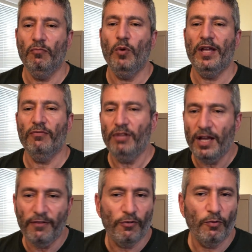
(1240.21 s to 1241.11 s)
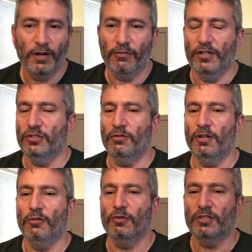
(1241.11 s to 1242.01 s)
way of life, or whatever it is. So in
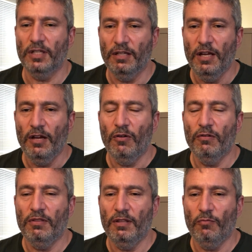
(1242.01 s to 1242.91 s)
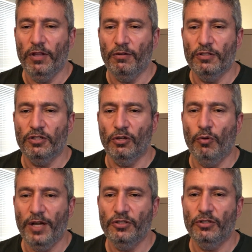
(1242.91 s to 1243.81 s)
other words, that whether it's
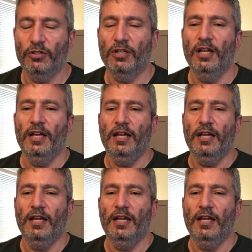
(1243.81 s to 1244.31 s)
sequestered,